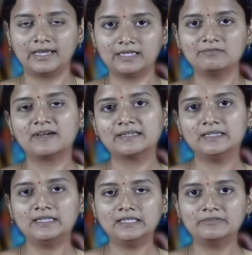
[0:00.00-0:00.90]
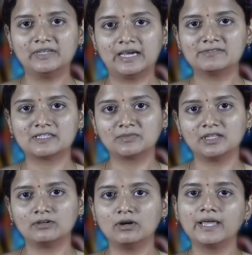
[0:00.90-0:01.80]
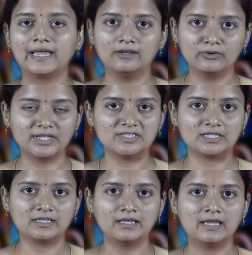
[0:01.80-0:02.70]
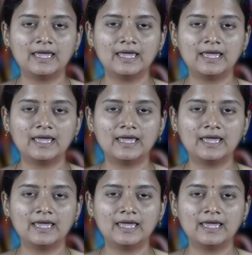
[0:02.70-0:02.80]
And finally, we have something called yellow region.